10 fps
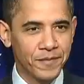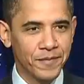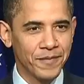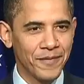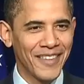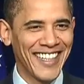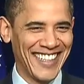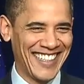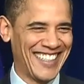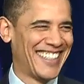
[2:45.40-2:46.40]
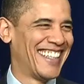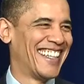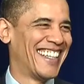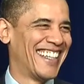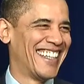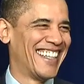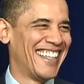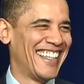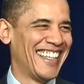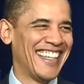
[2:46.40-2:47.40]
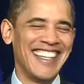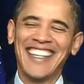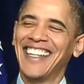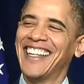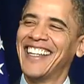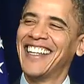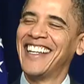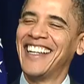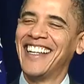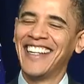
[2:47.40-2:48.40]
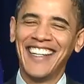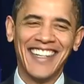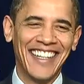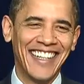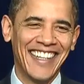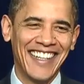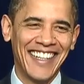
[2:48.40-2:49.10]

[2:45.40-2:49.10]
(silence)